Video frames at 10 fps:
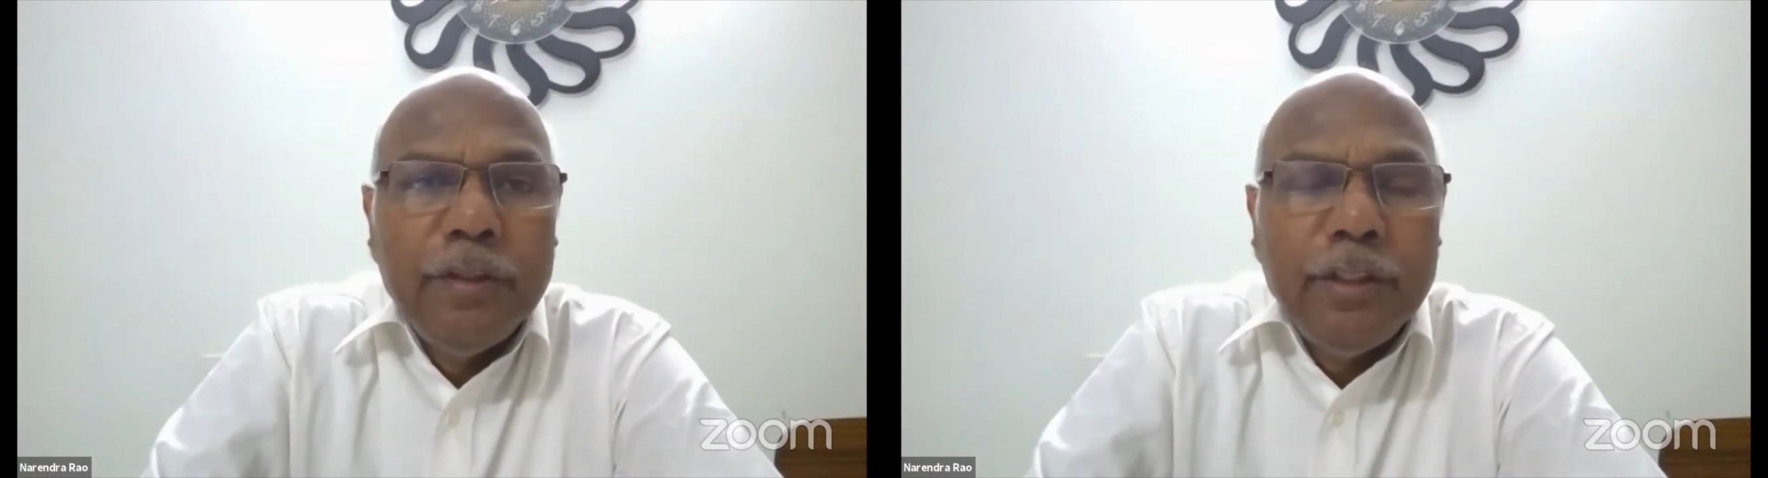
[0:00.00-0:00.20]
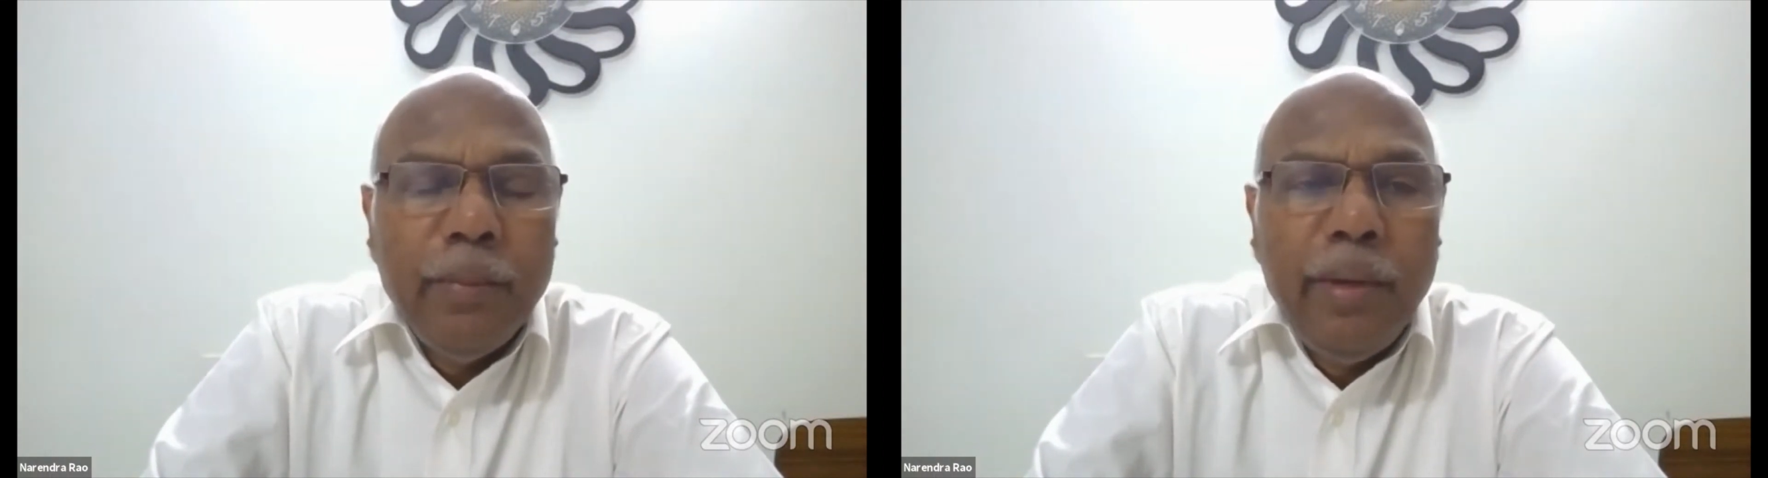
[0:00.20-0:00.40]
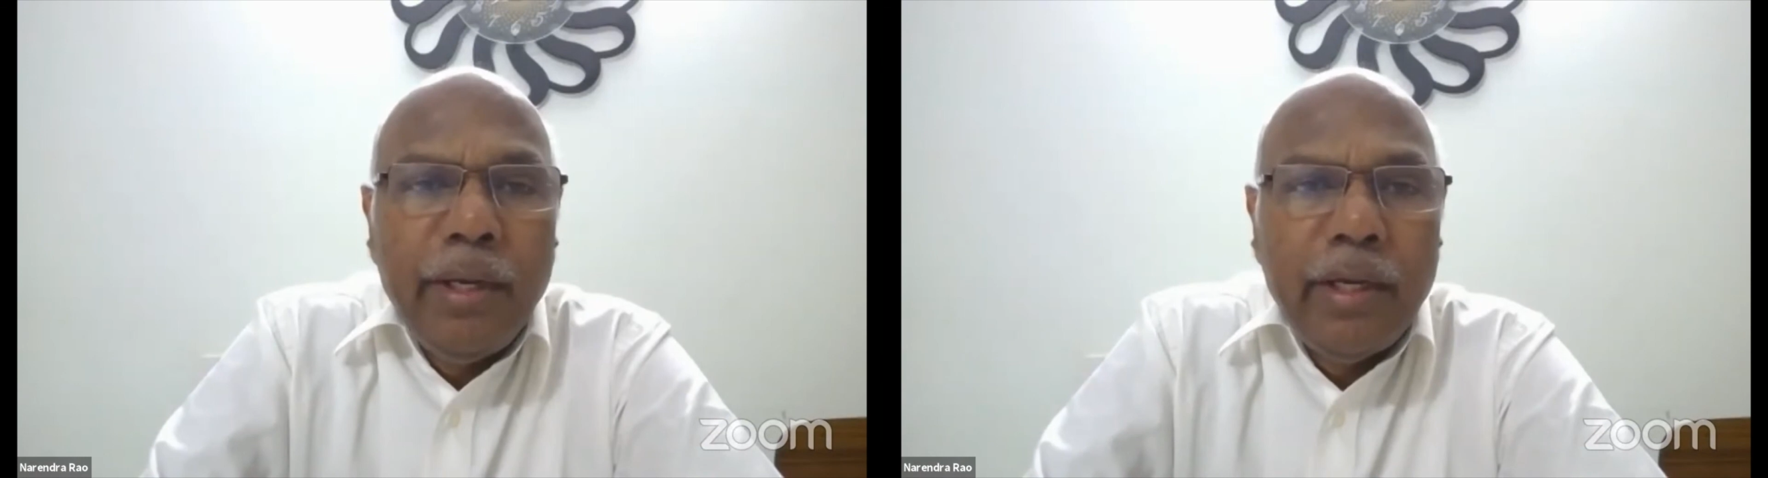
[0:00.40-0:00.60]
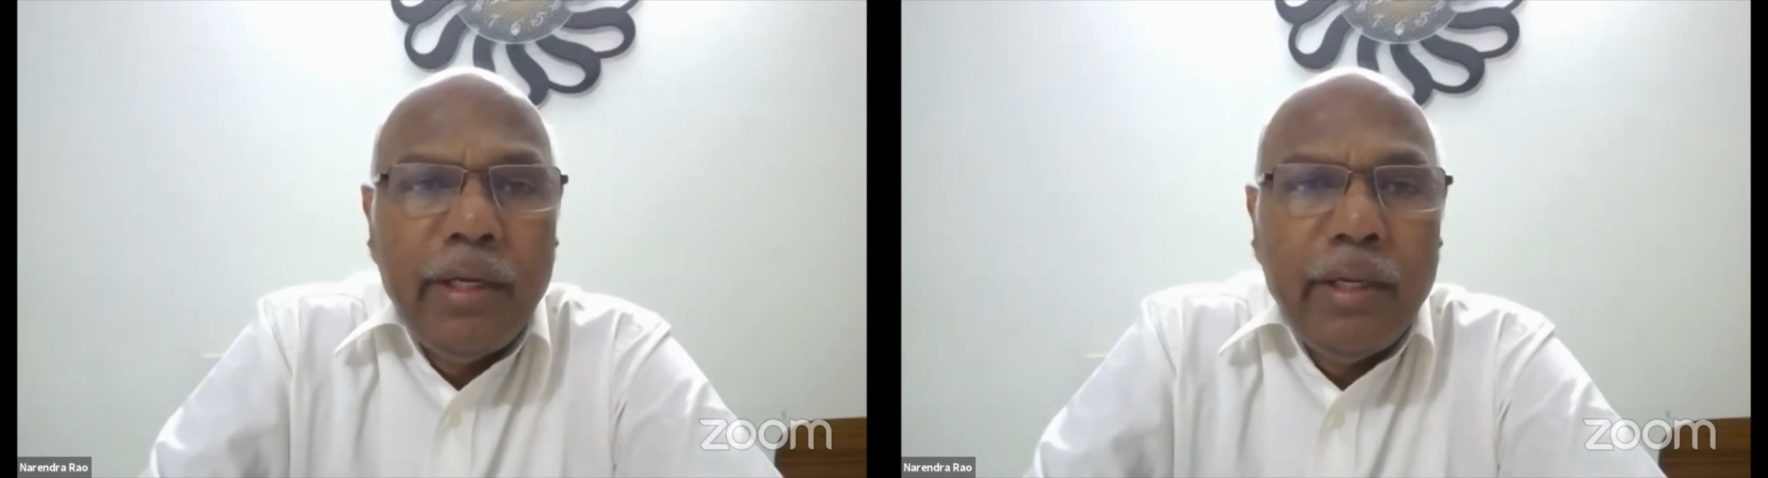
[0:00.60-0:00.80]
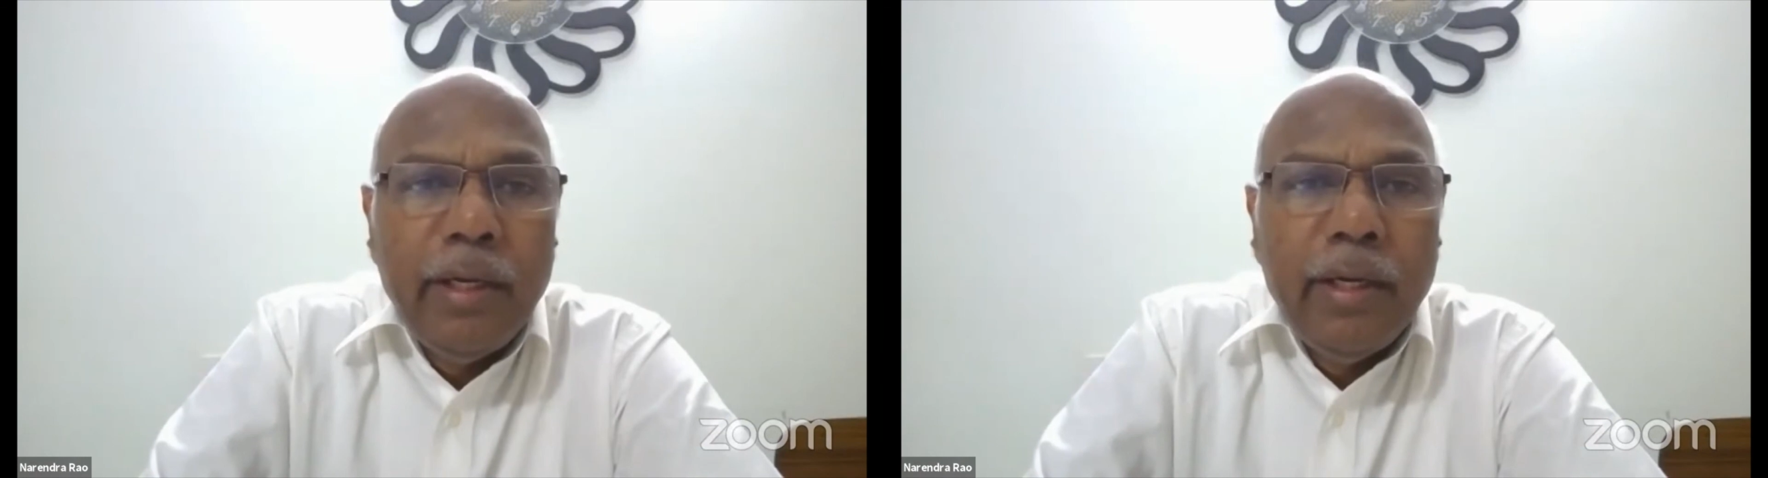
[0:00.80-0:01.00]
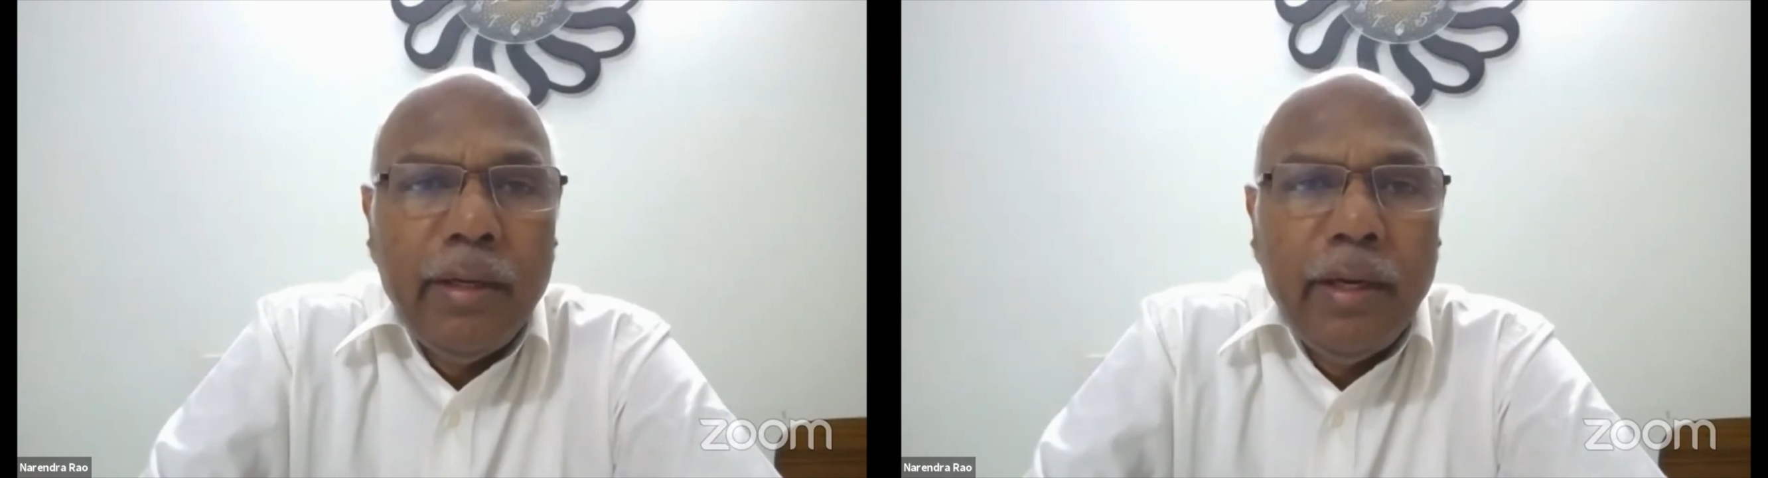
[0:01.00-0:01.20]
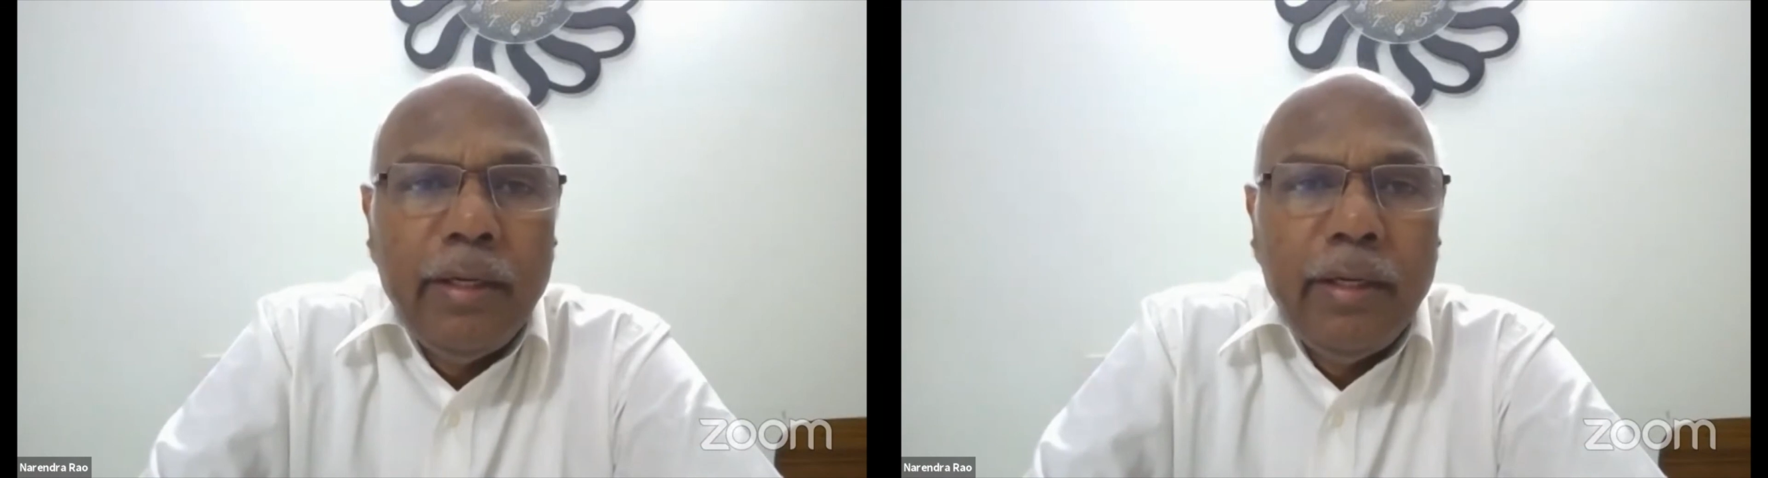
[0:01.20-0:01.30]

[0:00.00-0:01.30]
the medical uh, and